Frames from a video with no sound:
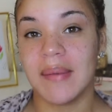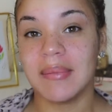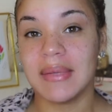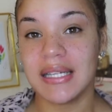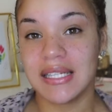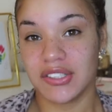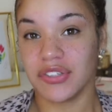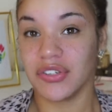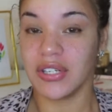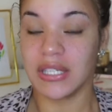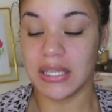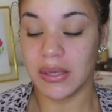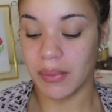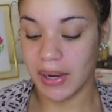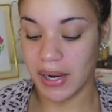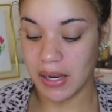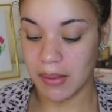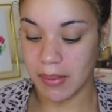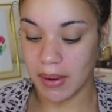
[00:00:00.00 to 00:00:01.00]
I'm literally
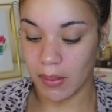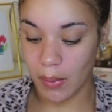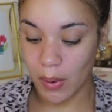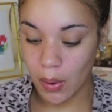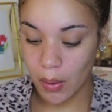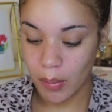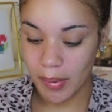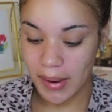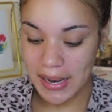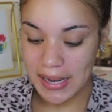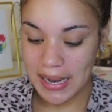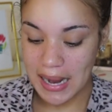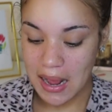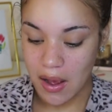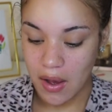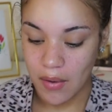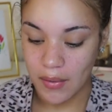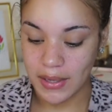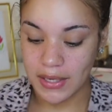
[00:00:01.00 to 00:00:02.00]
wearing my robe right
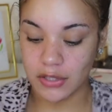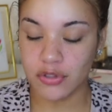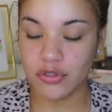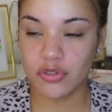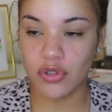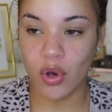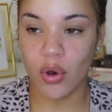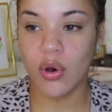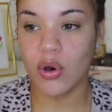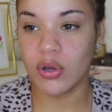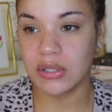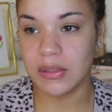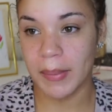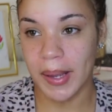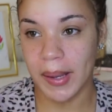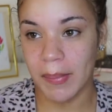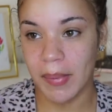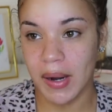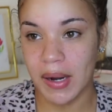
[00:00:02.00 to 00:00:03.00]
now. It is so cold in
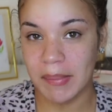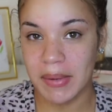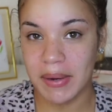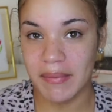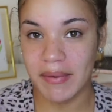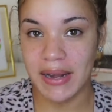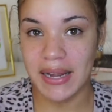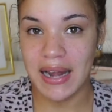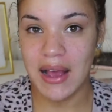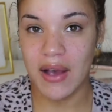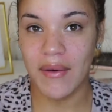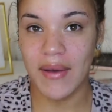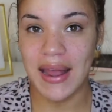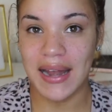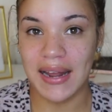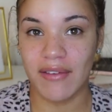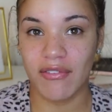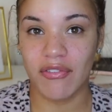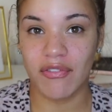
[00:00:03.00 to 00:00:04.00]
my apartment right now,
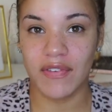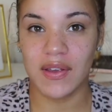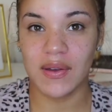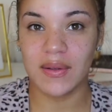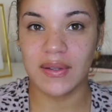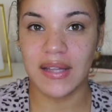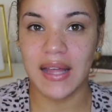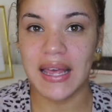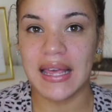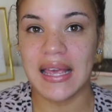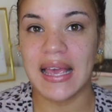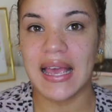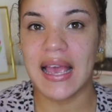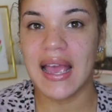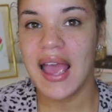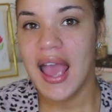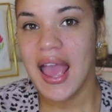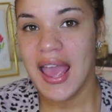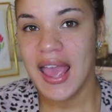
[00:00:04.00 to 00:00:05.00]
and I feel like
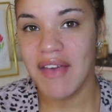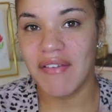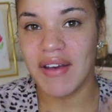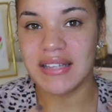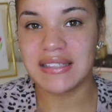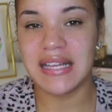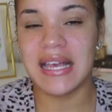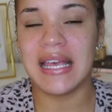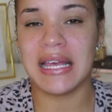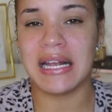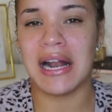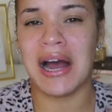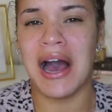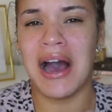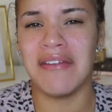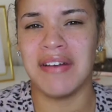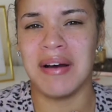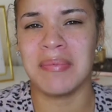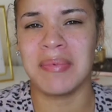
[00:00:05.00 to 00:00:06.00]
if I take it
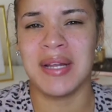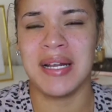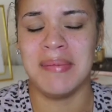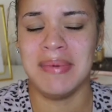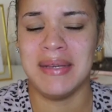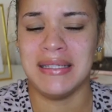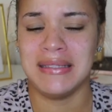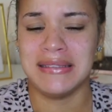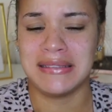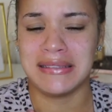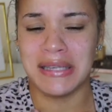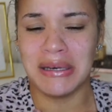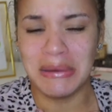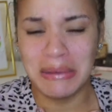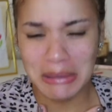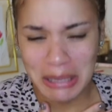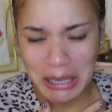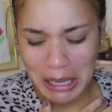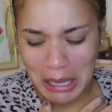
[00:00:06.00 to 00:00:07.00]
off, I'm gonna be
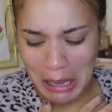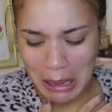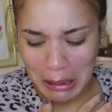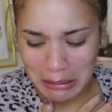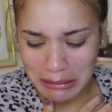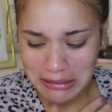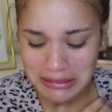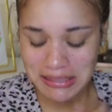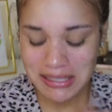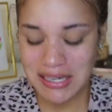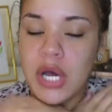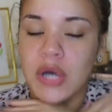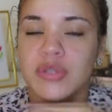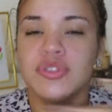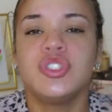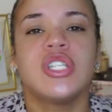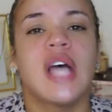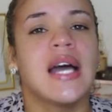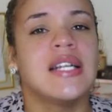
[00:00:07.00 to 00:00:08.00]
so cold.
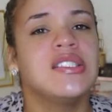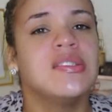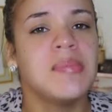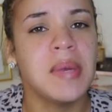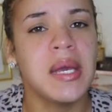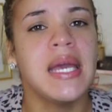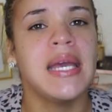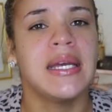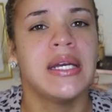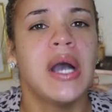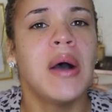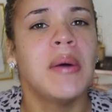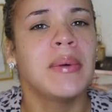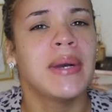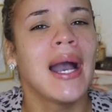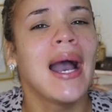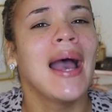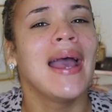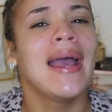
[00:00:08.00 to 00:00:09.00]
Don't judge me,
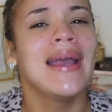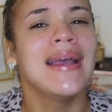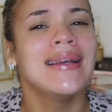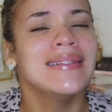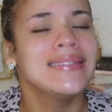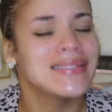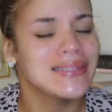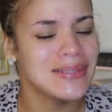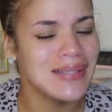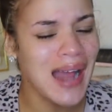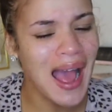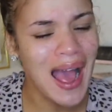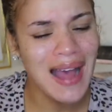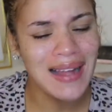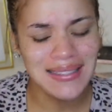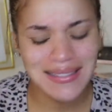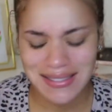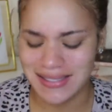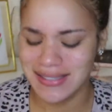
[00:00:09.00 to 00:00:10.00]
okay? Do
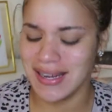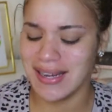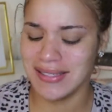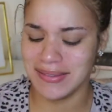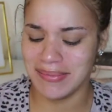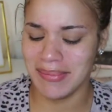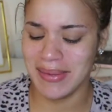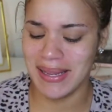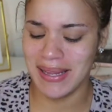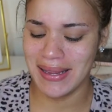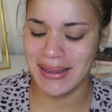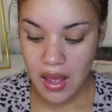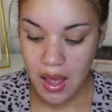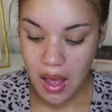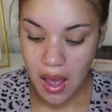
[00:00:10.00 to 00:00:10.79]
not judge me.